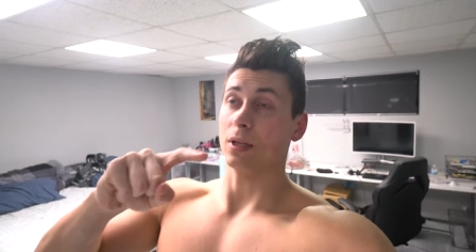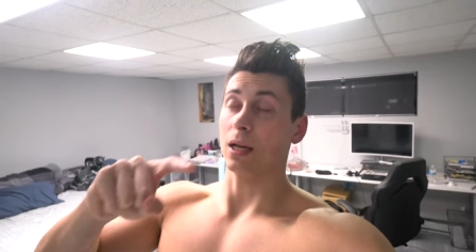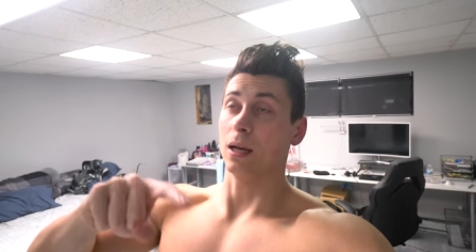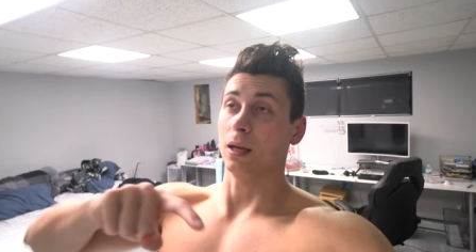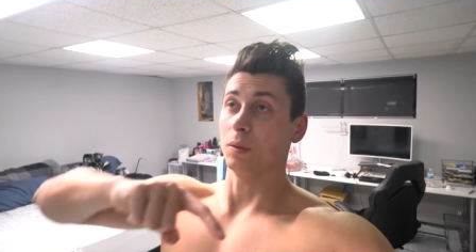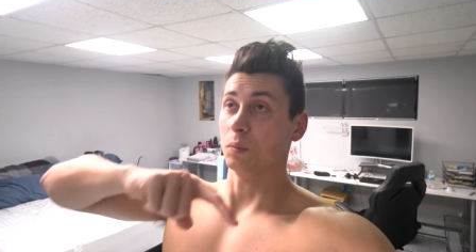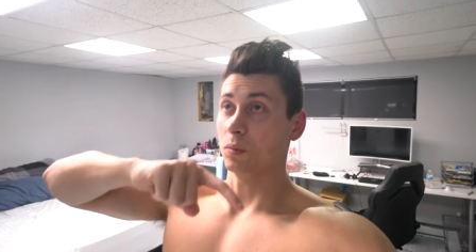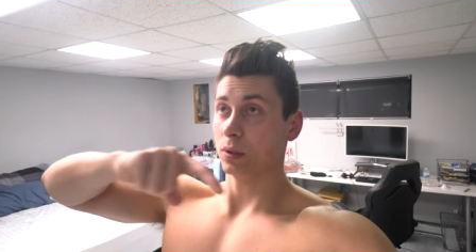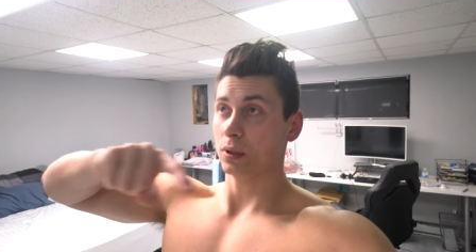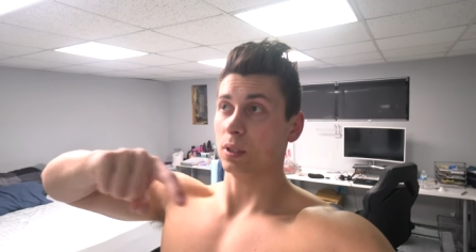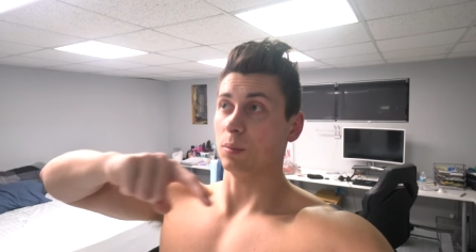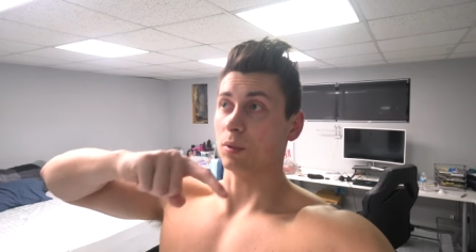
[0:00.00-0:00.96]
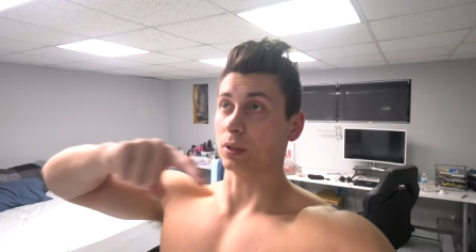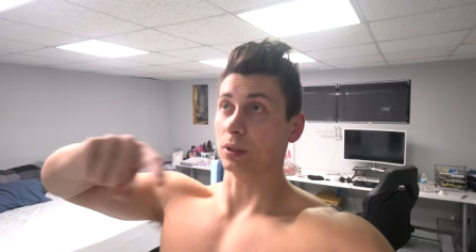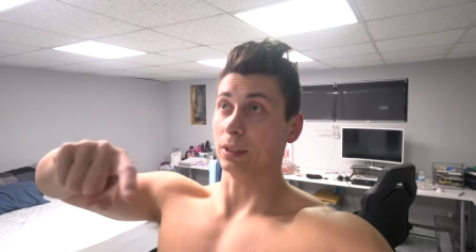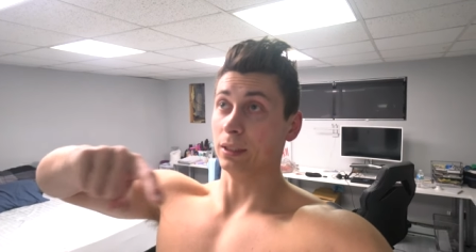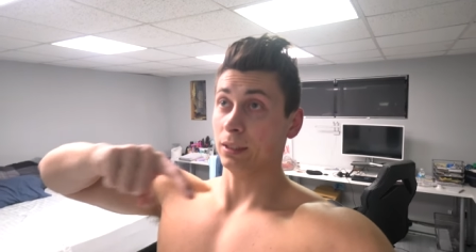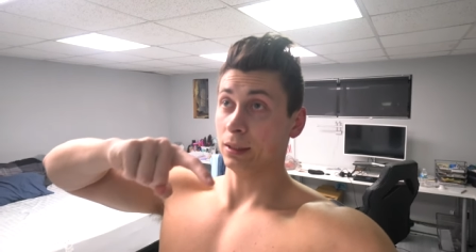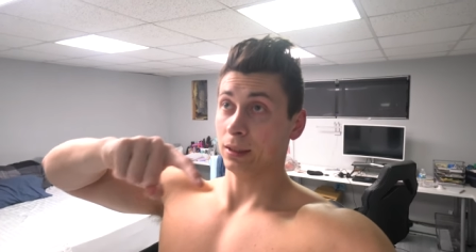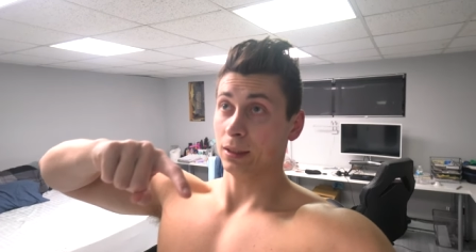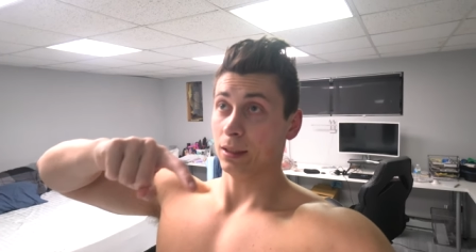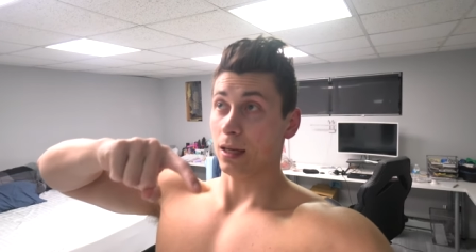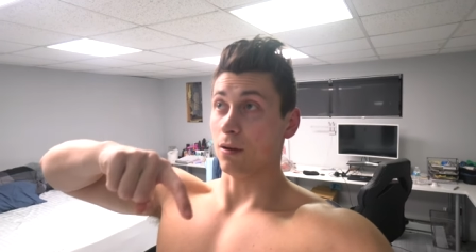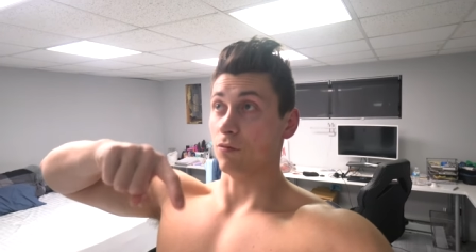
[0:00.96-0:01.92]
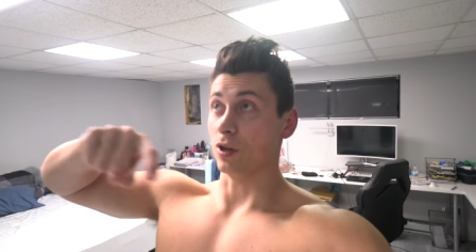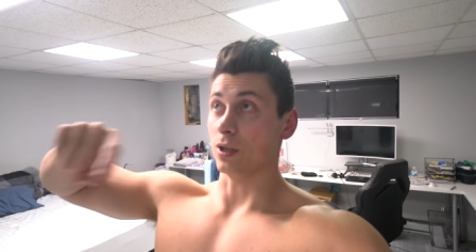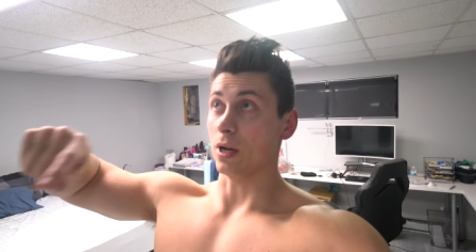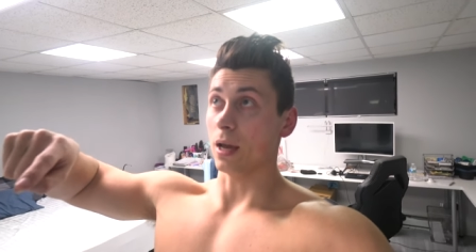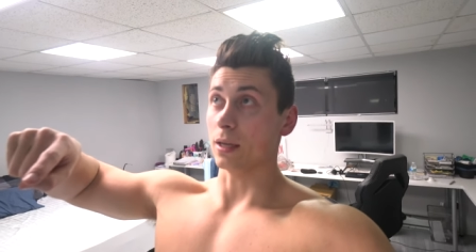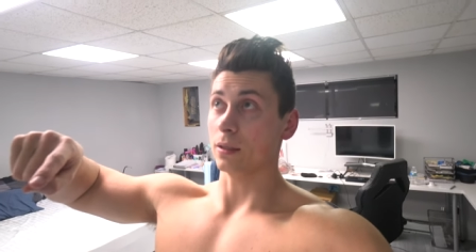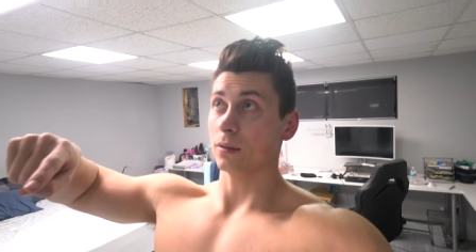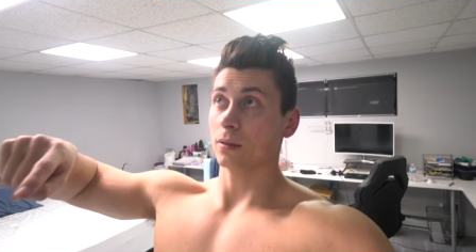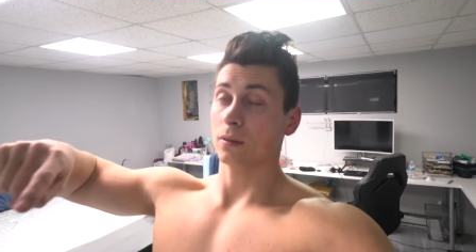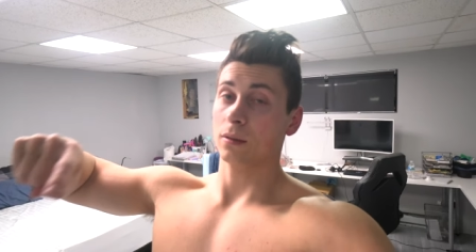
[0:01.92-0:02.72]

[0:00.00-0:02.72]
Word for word: time typically every night,